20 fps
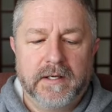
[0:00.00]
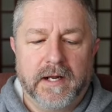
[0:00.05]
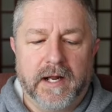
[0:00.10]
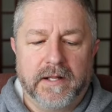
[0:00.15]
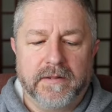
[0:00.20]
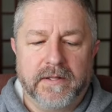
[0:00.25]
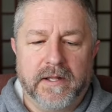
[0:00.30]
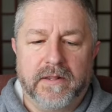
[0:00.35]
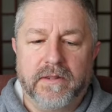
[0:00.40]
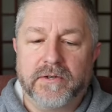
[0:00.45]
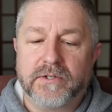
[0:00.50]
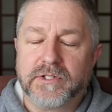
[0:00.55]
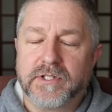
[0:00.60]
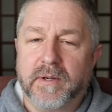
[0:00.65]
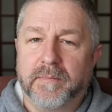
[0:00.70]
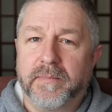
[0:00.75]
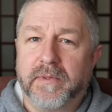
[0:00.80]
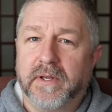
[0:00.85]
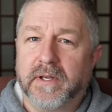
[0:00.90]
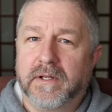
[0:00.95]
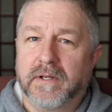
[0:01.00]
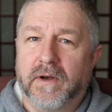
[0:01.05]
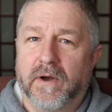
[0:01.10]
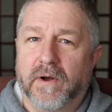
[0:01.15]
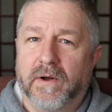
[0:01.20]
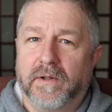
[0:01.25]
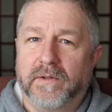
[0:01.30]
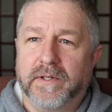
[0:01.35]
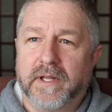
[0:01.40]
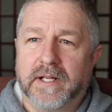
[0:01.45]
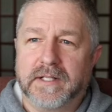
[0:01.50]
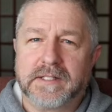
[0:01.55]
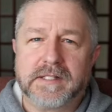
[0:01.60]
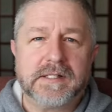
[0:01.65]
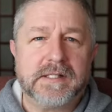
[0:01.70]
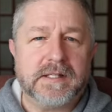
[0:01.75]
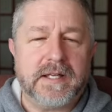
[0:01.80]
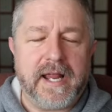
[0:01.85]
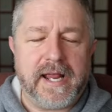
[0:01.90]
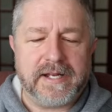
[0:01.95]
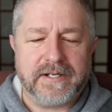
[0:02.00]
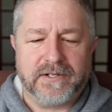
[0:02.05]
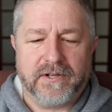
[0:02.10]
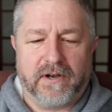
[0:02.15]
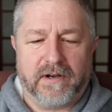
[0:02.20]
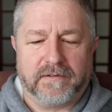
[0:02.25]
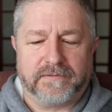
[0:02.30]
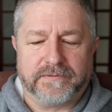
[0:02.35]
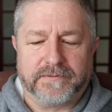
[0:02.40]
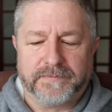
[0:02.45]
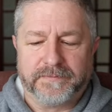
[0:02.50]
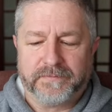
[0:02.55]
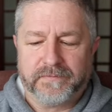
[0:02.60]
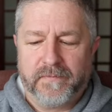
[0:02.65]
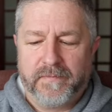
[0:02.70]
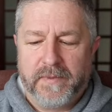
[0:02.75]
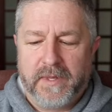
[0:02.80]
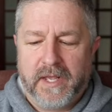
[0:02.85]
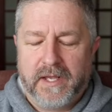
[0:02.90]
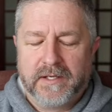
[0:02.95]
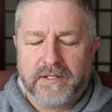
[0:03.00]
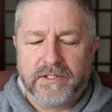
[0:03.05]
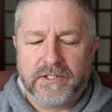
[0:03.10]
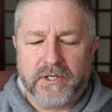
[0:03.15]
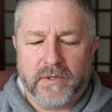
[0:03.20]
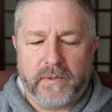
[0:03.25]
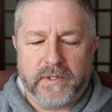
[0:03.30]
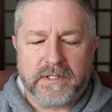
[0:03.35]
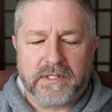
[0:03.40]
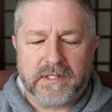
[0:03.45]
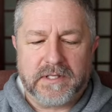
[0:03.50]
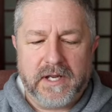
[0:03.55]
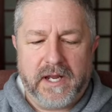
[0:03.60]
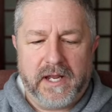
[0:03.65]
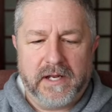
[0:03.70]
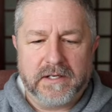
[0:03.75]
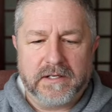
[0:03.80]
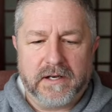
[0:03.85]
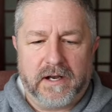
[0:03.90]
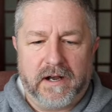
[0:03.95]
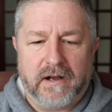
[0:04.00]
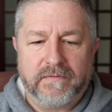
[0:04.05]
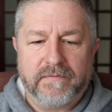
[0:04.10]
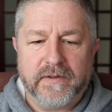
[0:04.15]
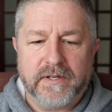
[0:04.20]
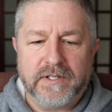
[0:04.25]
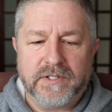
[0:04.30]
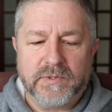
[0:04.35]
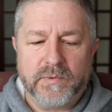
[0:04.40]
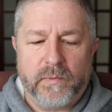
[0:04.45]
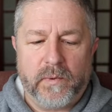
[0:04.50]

And then there's something called a standoff. So a standoff is